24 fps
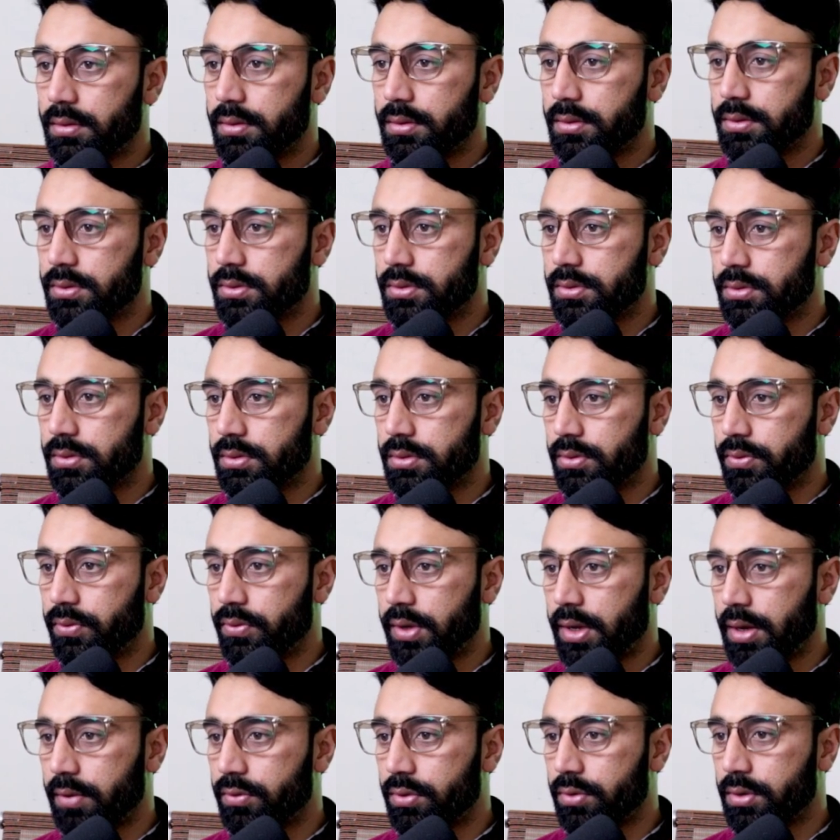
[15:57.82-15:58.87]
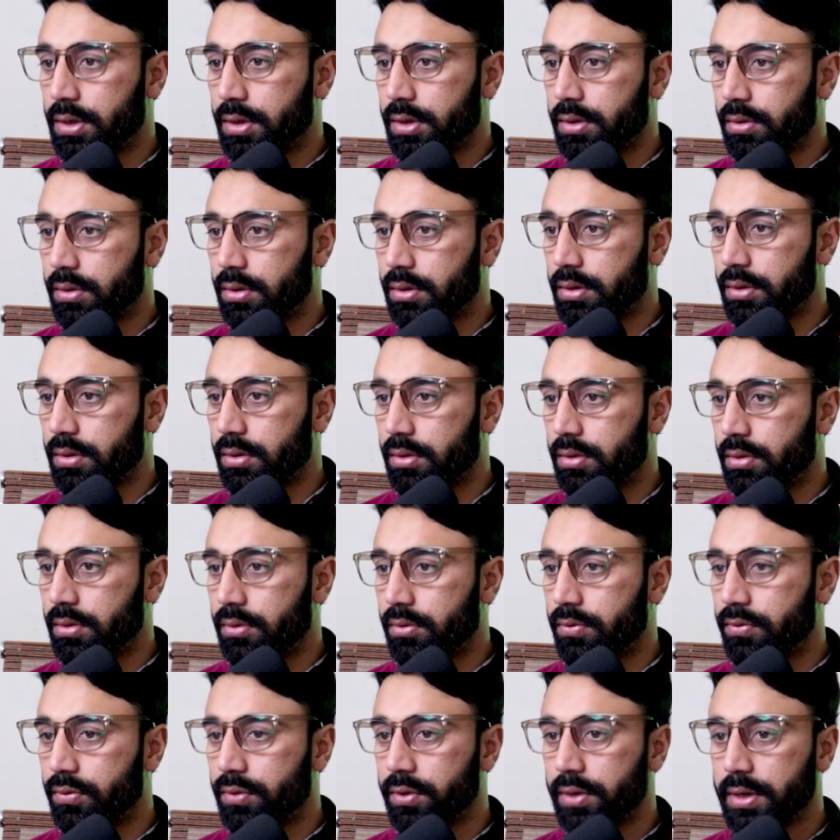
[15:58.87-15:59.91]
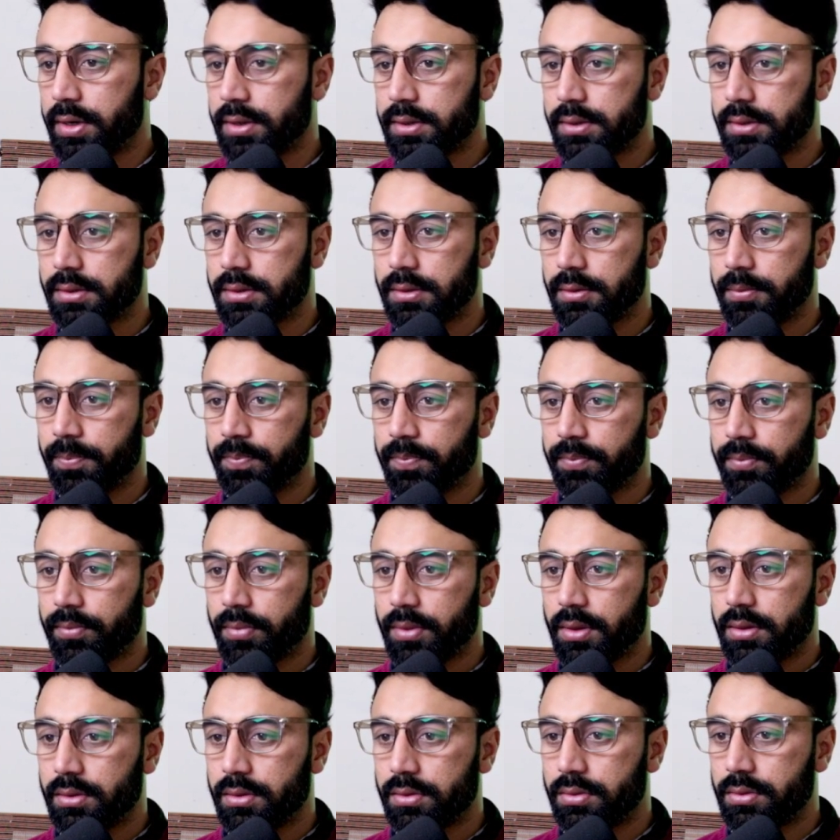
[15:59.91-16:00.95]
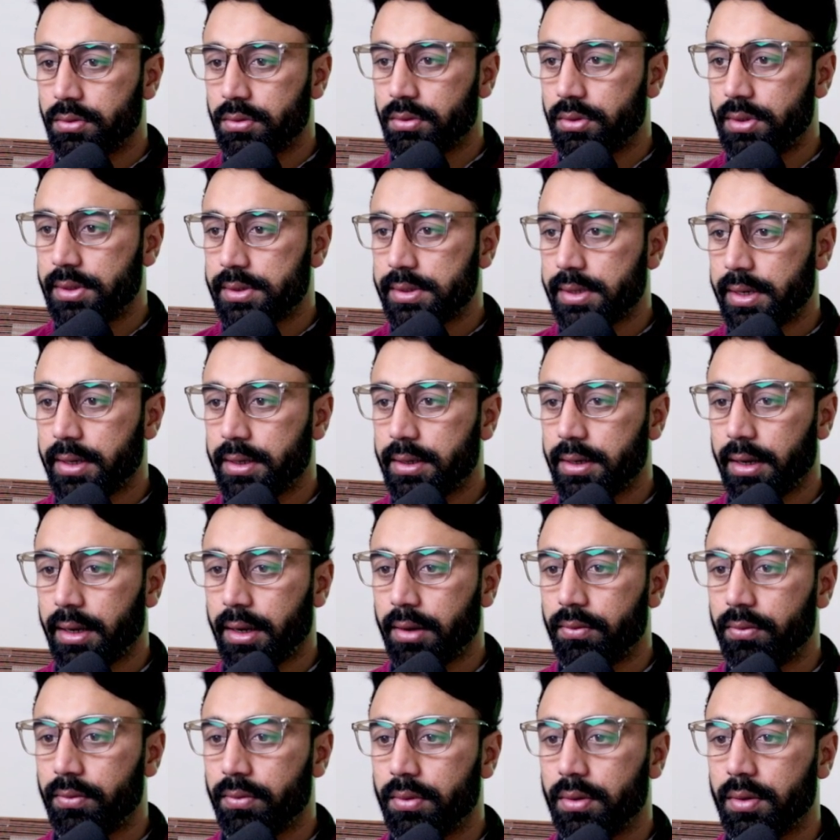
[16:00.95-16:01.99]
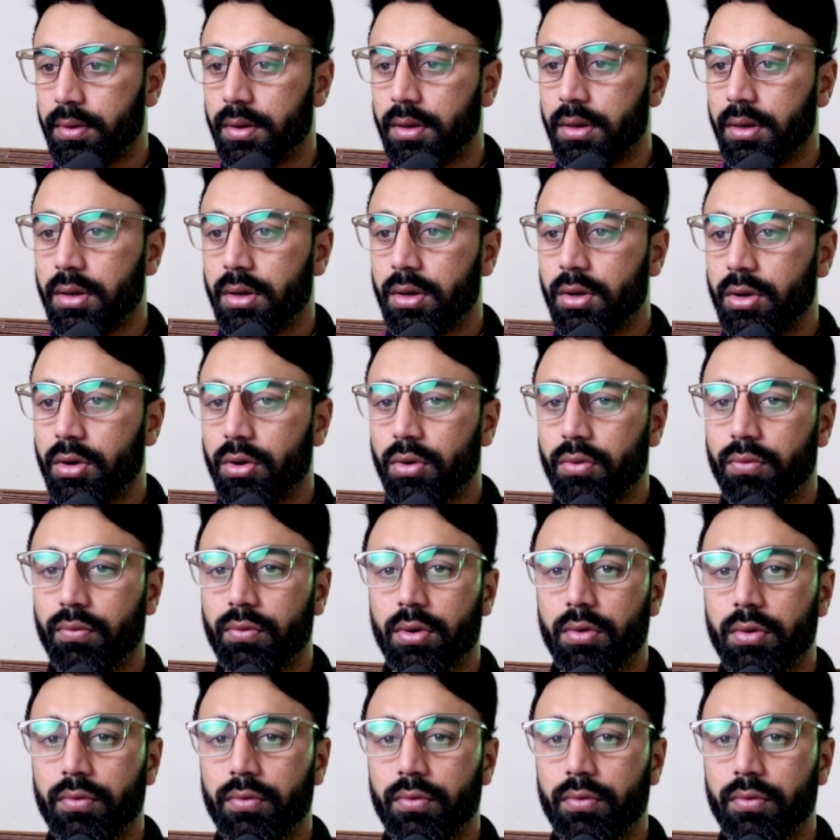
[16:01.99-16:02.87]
So we have to click on 4x. So the site have 404